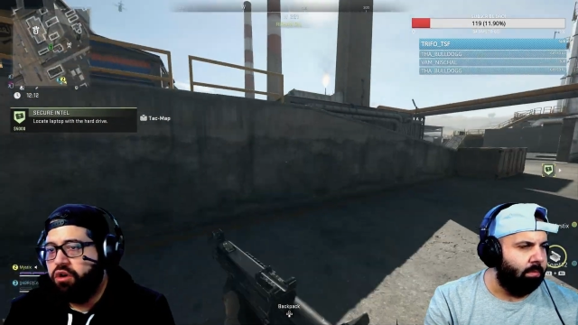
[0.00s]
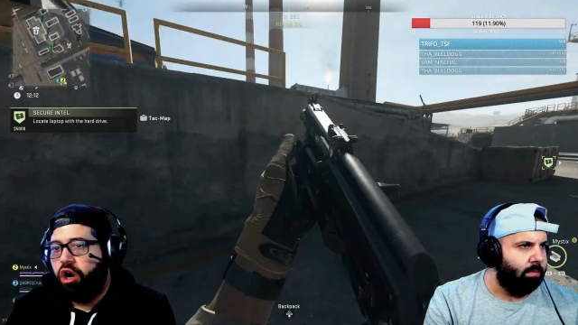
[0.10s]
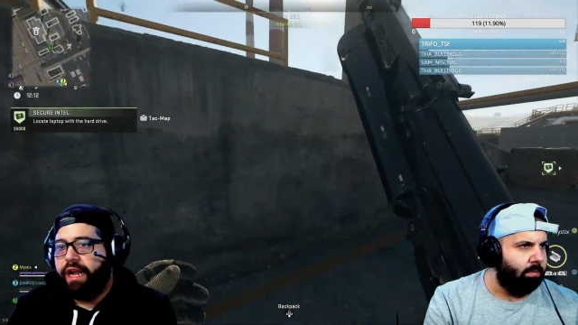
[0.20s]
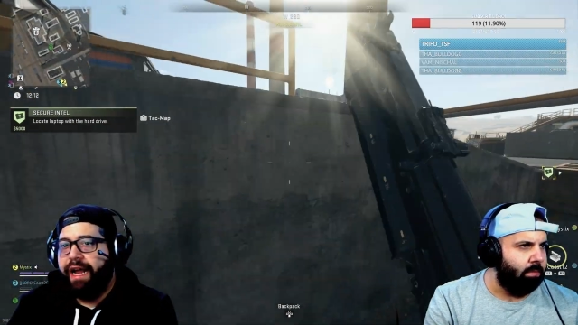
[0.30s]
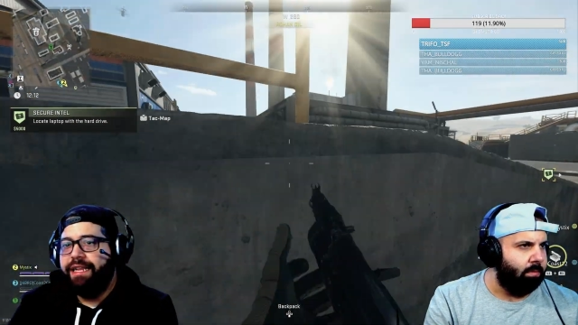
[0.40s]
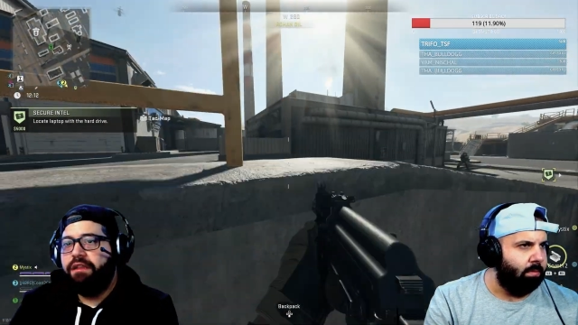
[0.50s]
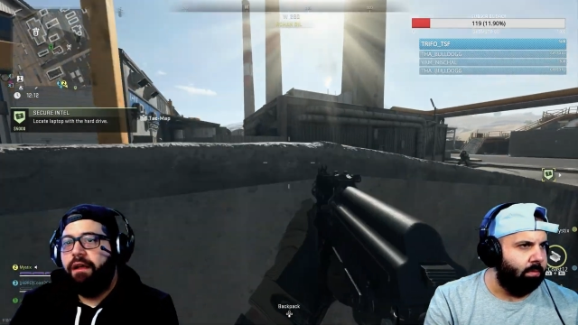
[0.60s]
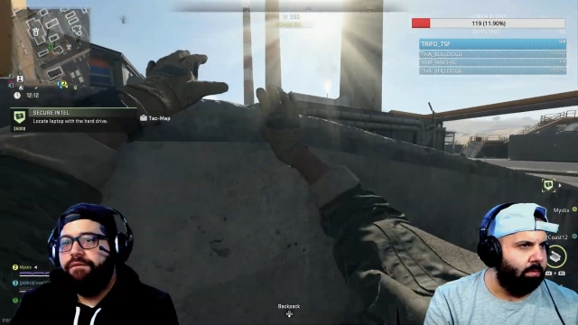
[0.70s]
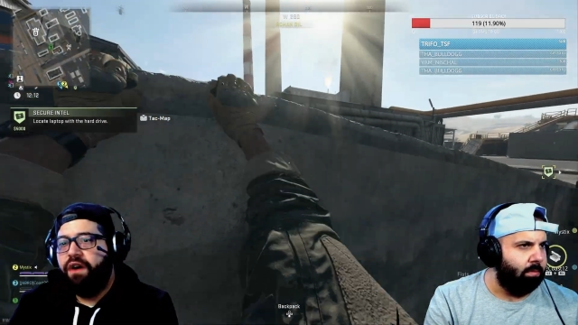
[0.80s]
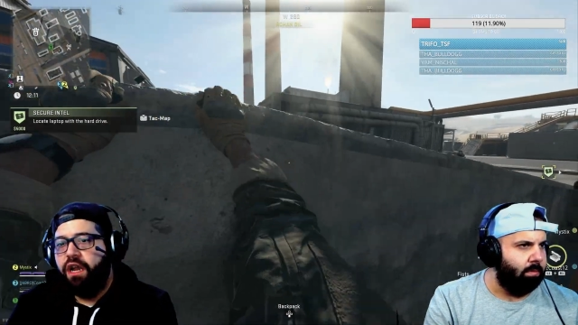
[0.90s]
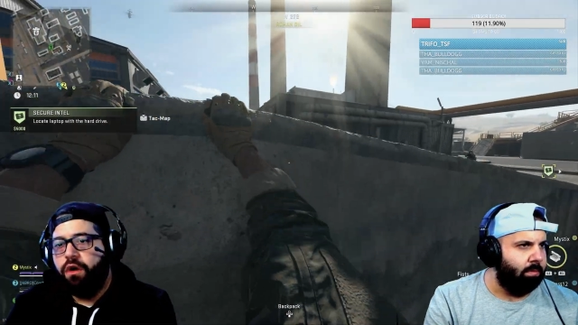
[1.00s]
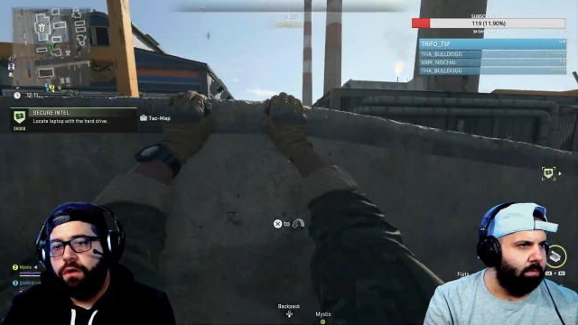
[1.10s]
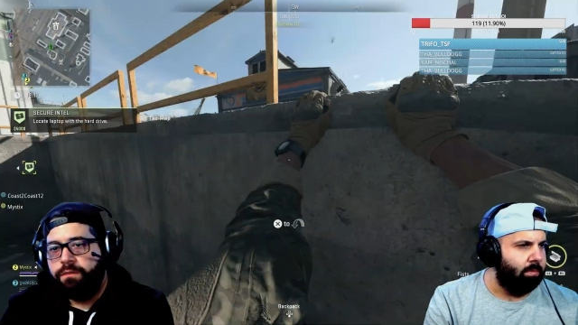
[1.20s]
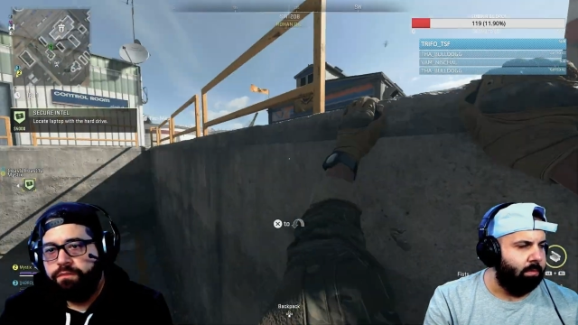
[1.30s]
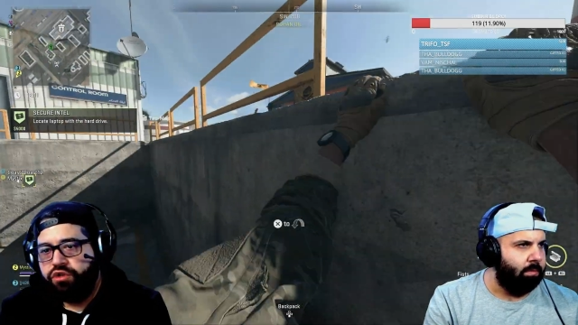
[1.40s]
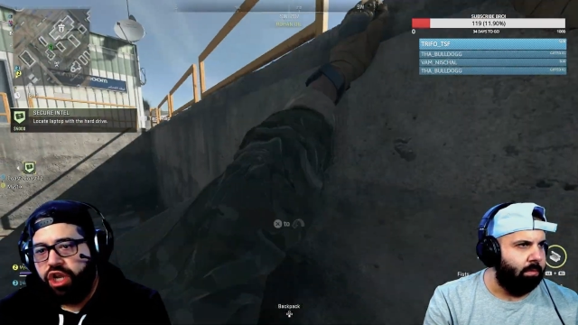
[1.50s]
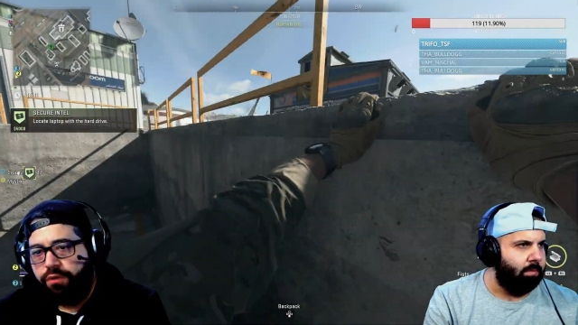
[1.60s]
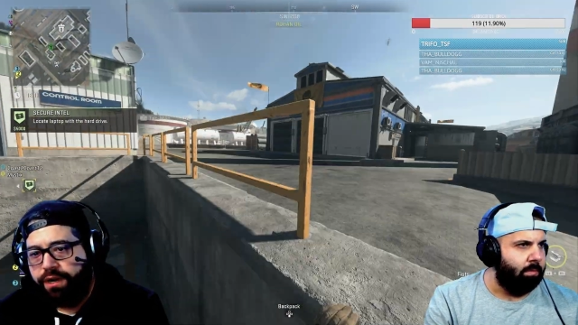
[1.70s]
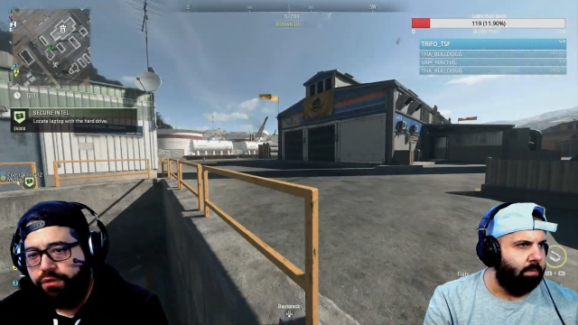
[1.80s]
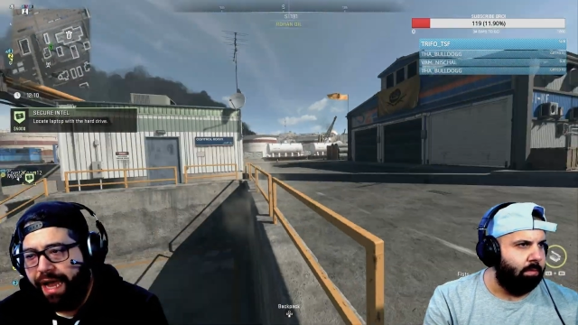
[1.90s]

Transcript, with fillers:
Speaker 1: go, guys. Follow. John, where you